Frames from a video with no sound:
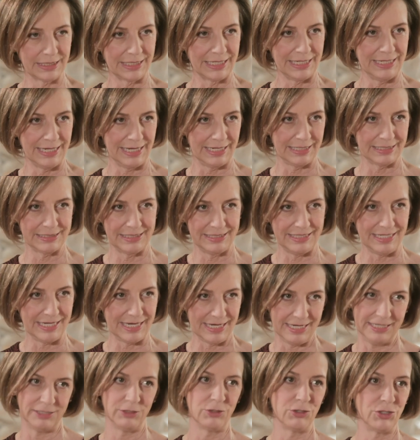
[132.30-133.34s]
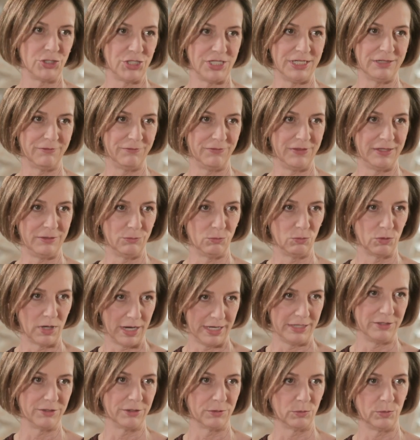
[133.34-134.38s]
connect the energy of the
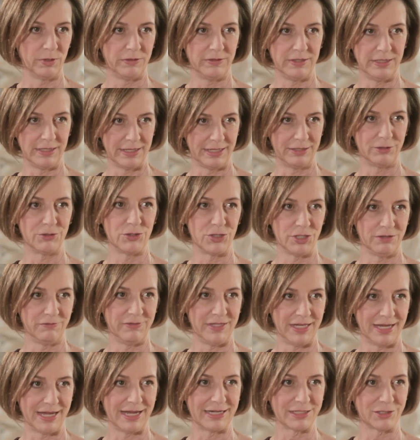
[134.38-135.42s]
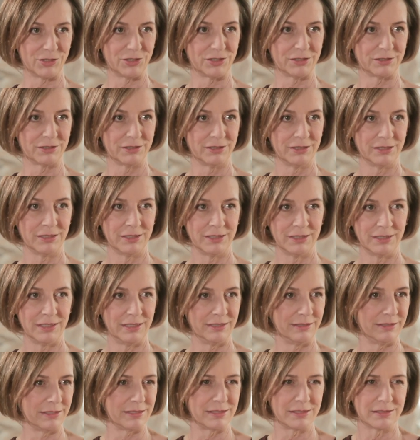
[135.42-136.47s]
writer with the energy of the actor
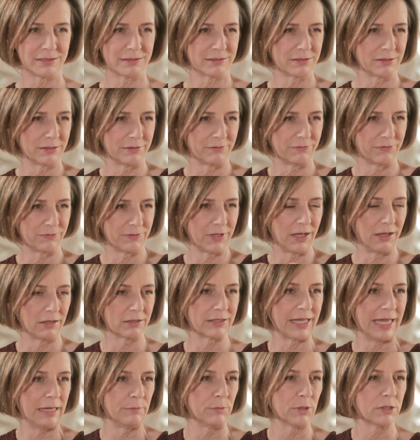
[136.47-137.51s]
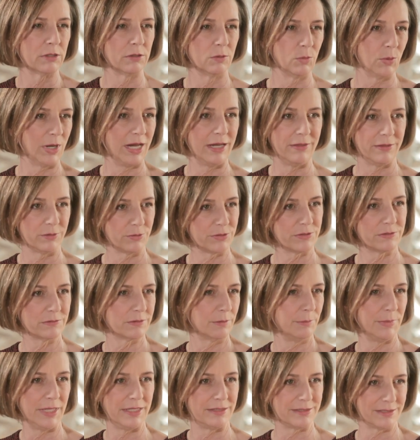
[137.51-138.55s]
in this sort of alchemical way that was
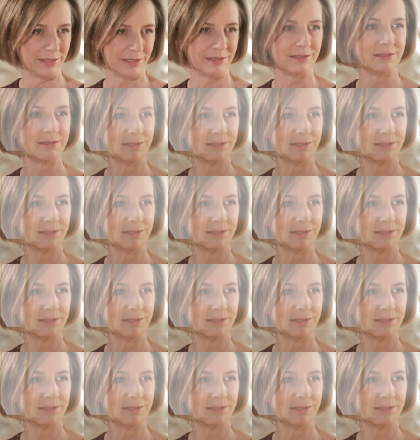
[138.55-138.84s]
amazing.